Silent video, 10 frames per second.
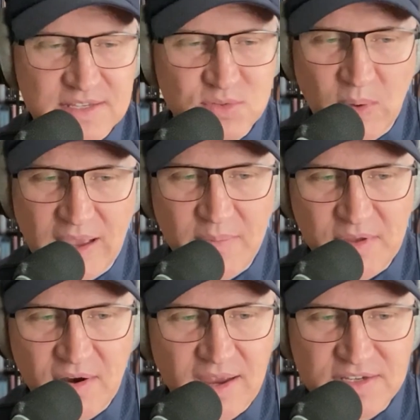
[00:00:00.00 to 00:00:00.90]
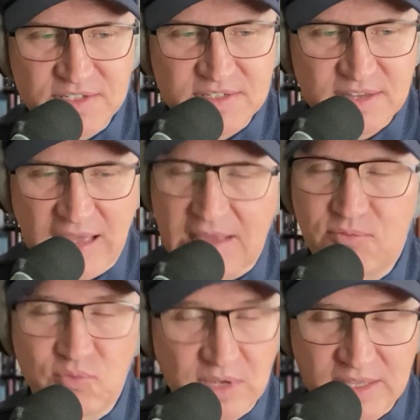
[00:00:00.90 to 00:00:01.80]
way up there. I
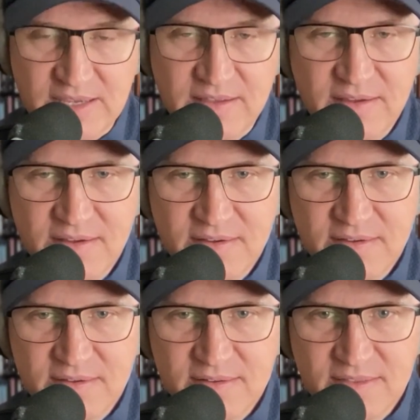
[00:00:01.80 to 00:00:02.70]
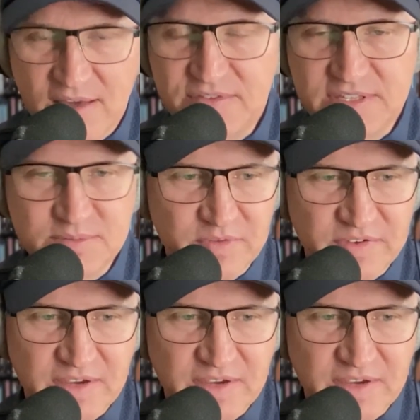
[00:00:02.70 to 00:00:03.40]
really loved this movie.